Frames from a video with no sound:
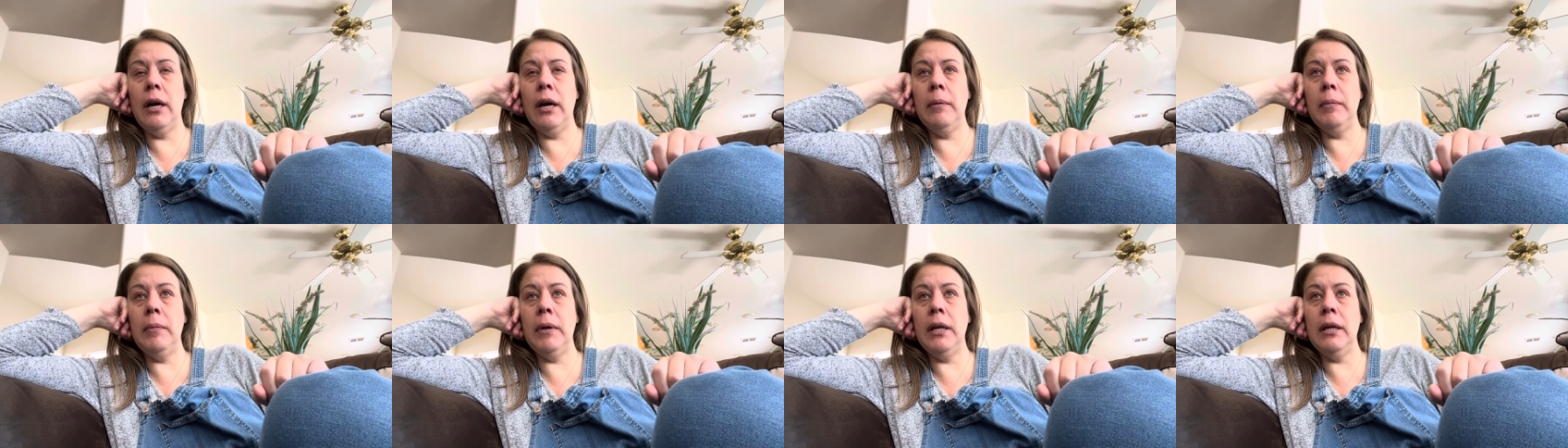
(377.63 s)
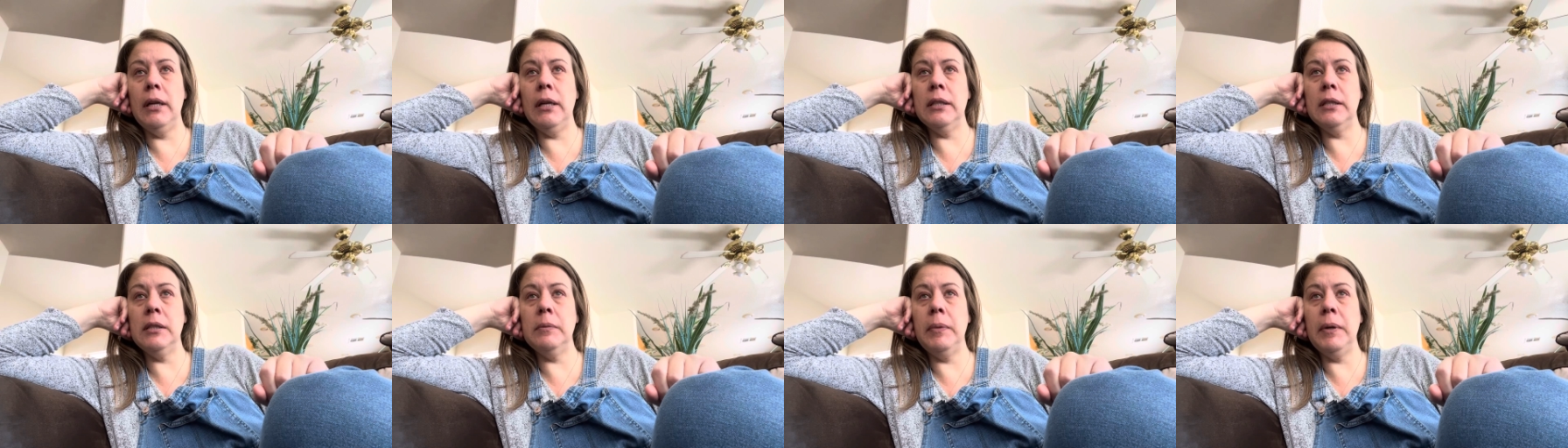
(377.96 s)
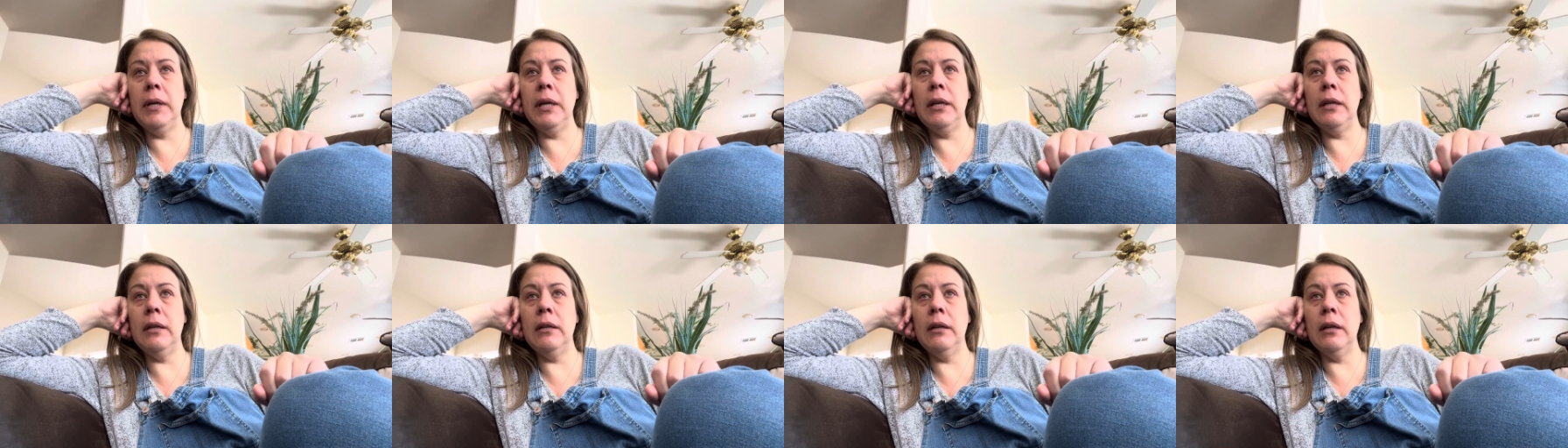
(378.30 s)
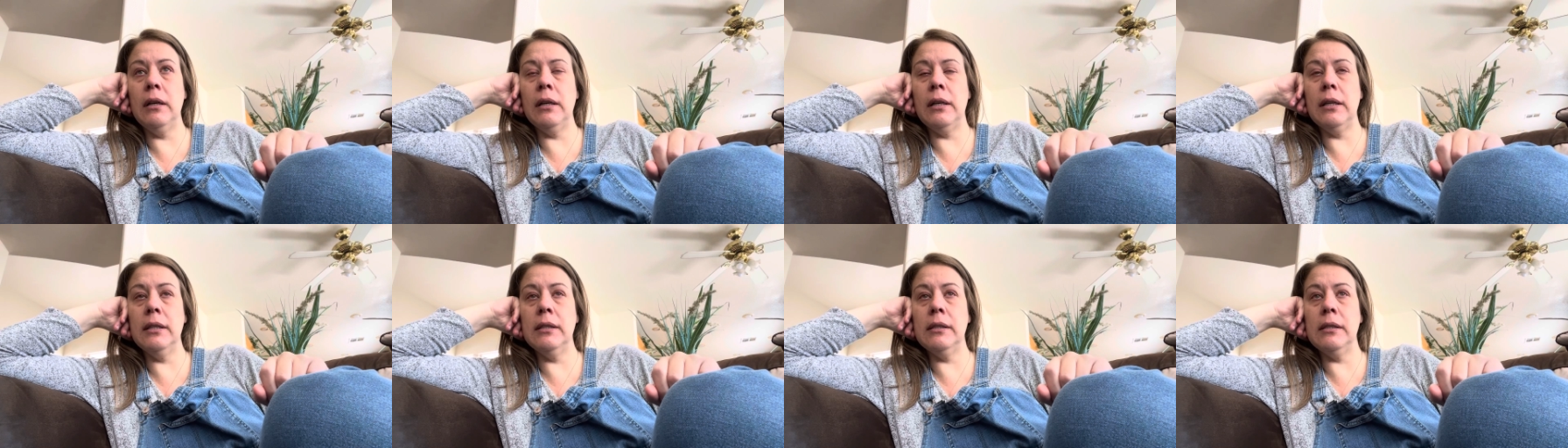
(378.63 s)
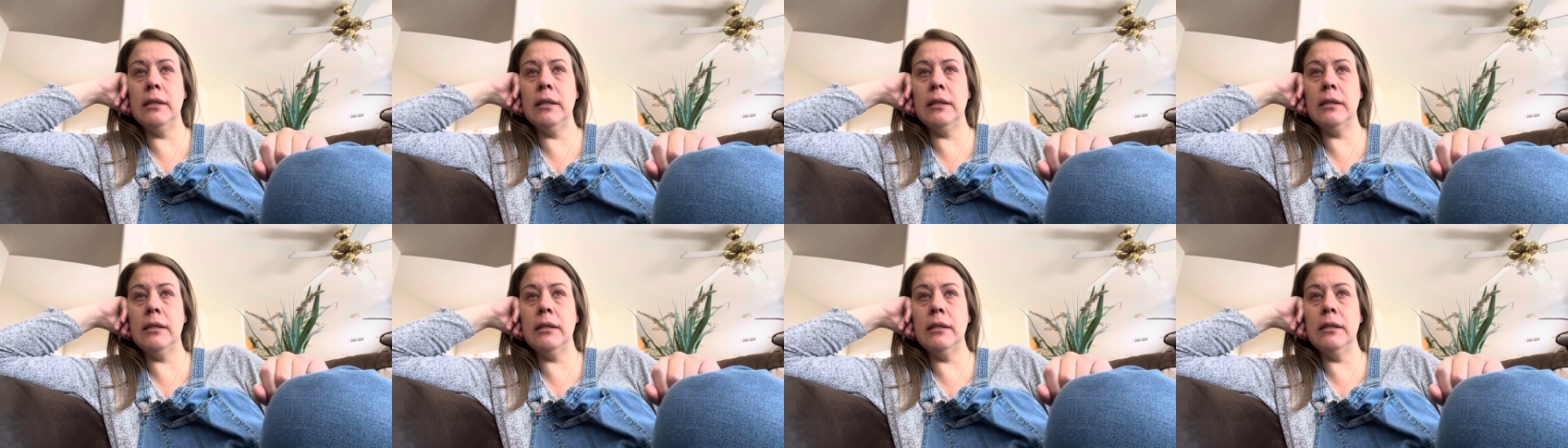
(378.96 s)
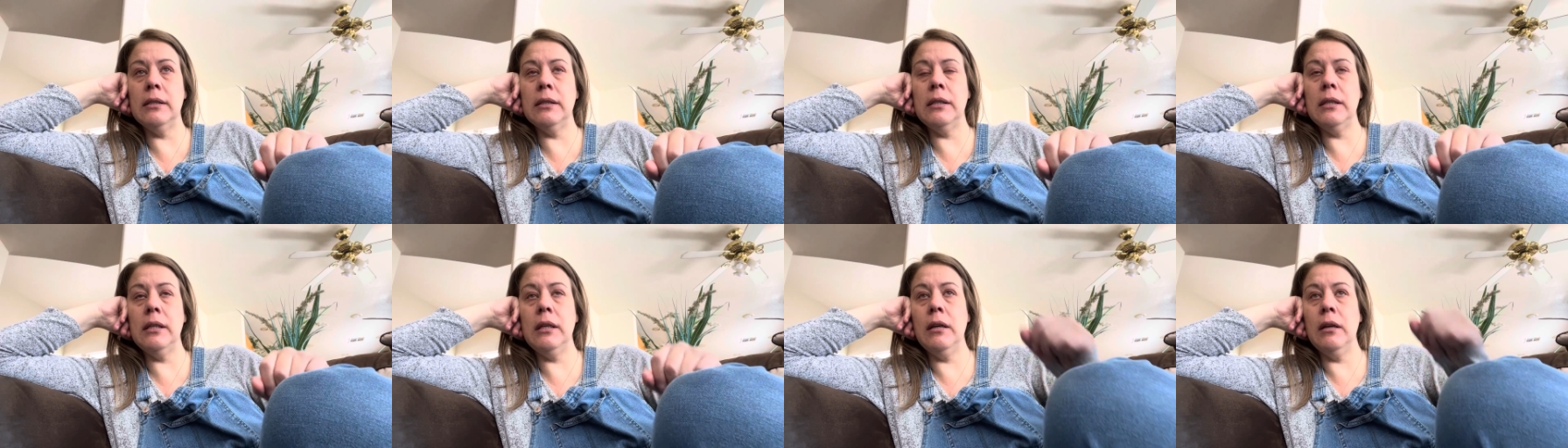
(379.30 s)
I mean, it's been a
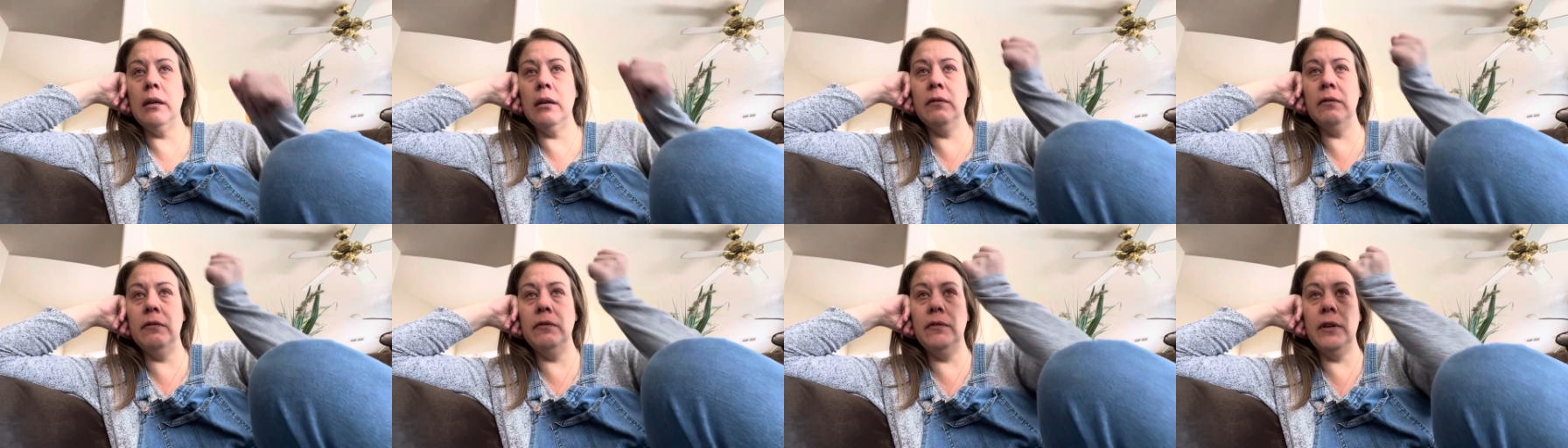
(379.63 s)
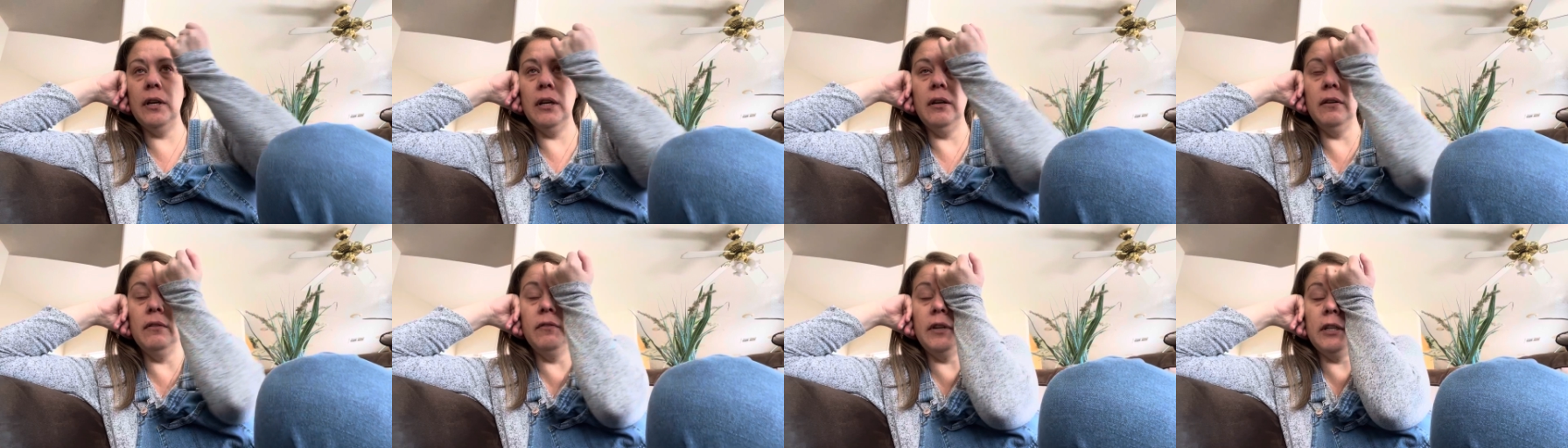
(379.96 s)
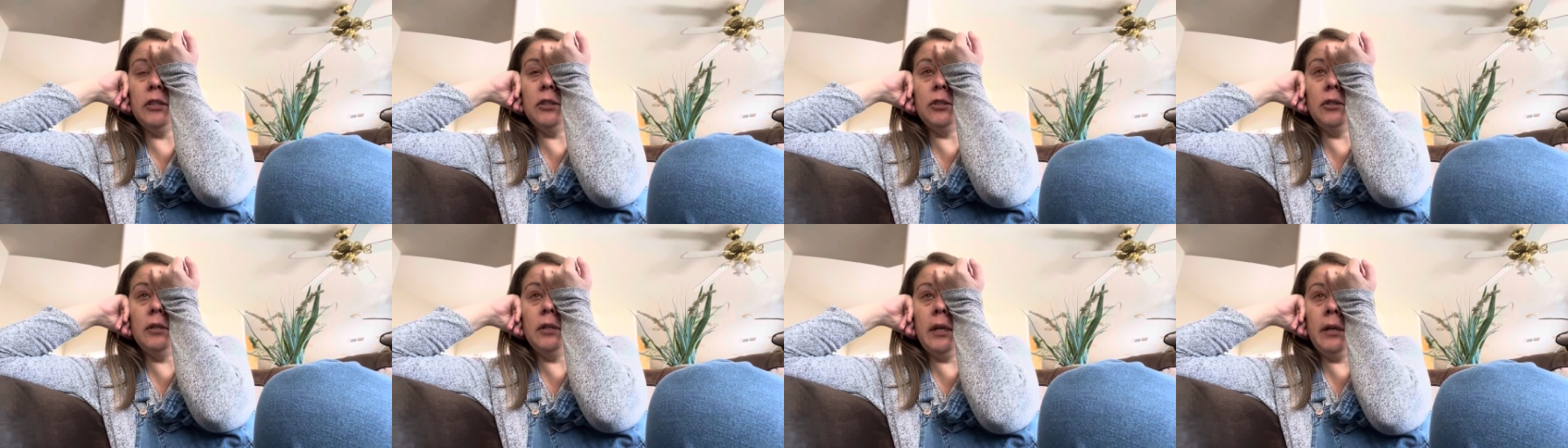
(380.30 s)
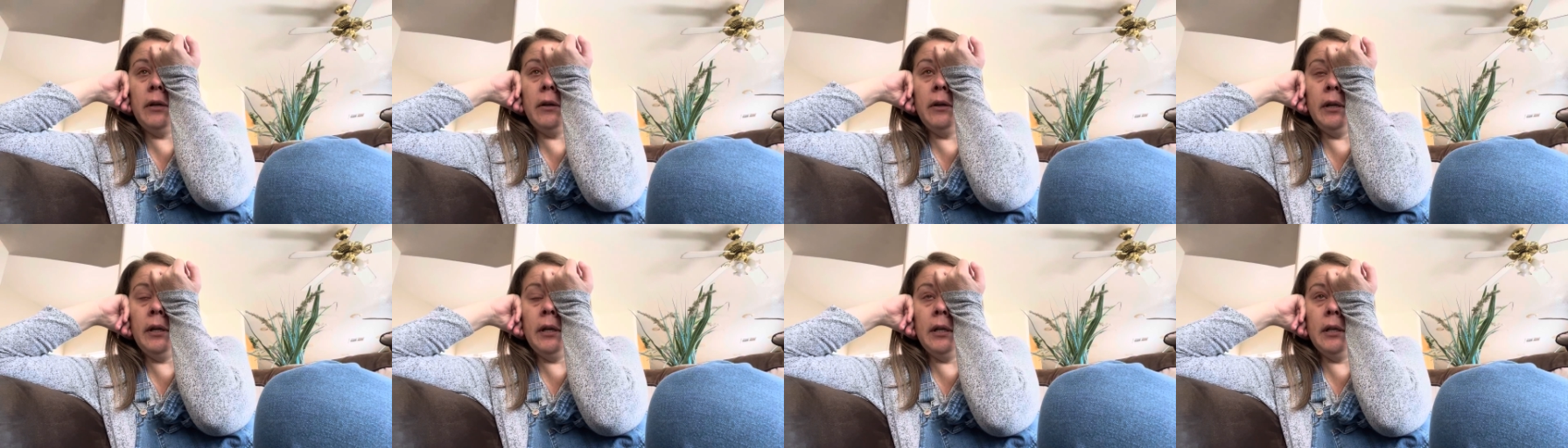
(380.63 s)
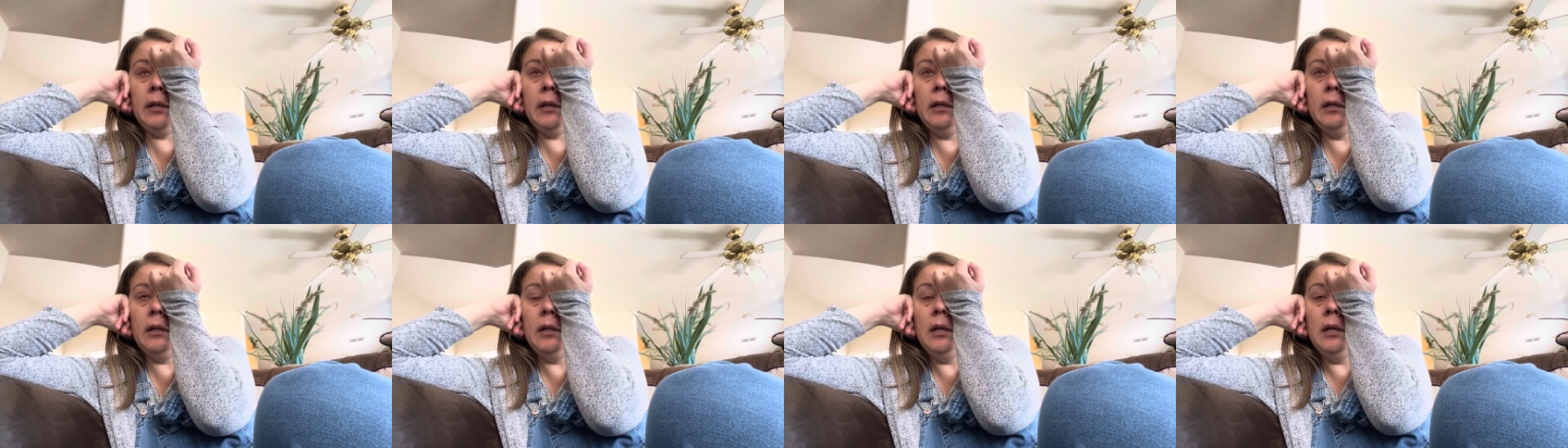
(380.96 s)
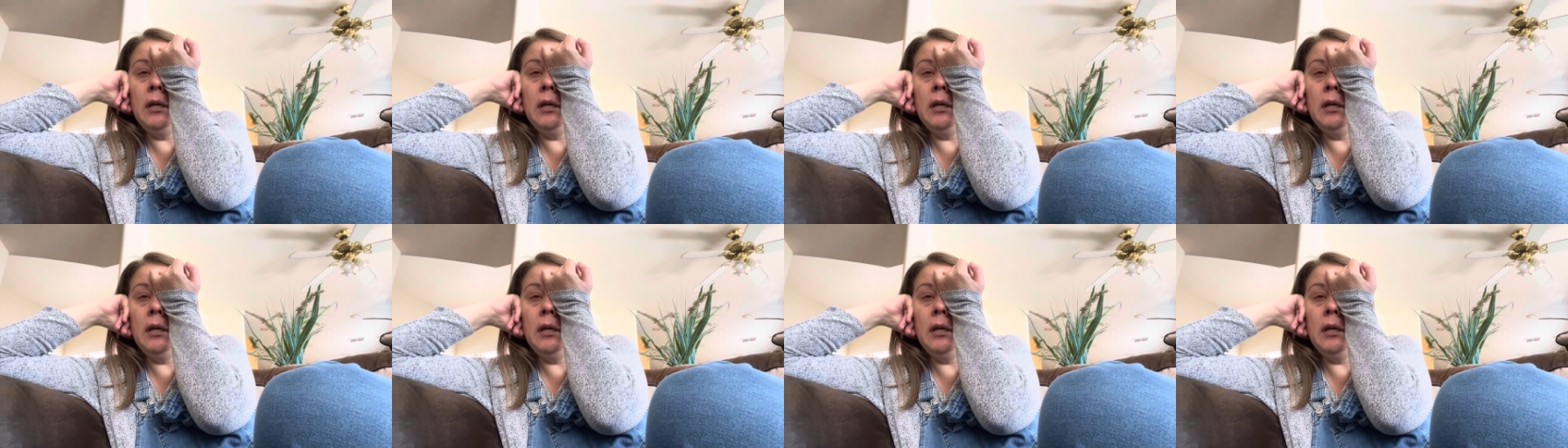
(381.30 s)
consistency of veterinarian